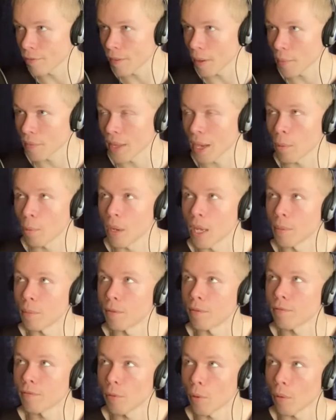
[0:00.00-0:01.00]
that way
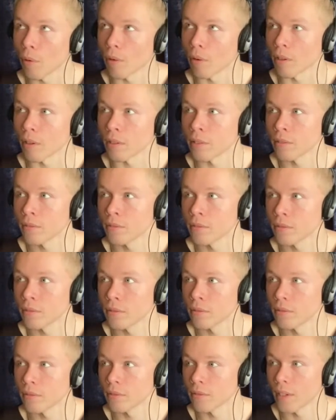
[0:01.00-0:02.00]
before.
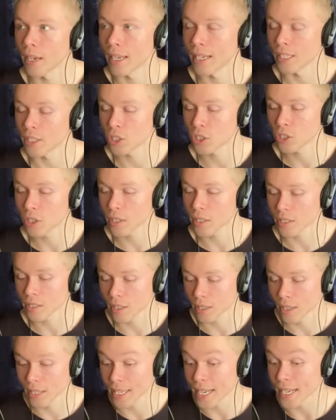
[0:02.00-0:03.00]
And it's just
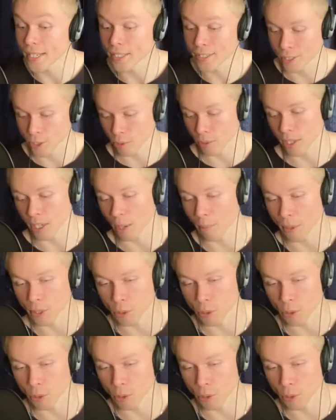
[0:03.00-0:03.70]
the industry coming